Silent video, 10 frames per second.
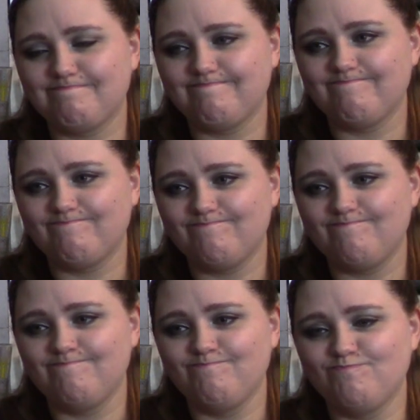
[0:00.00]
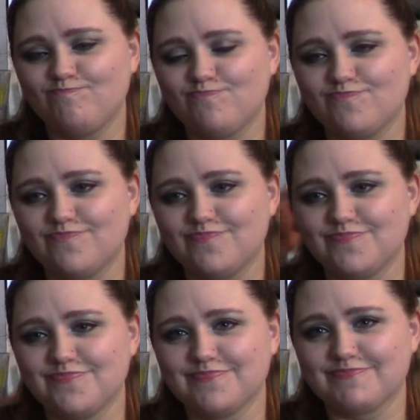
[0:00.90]

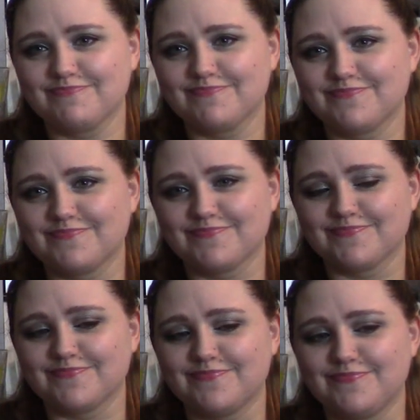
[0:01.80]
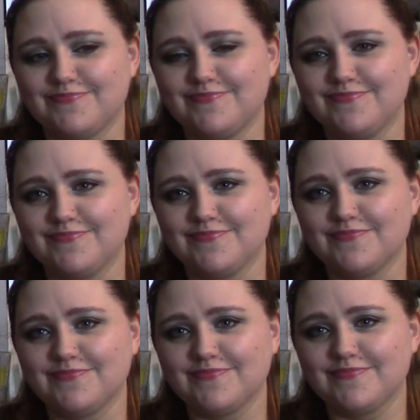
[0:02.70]

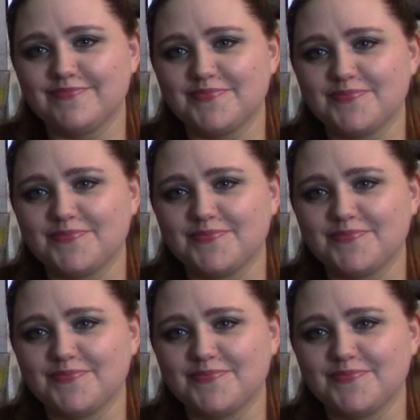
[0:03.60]
No words are spoken by the person on screen.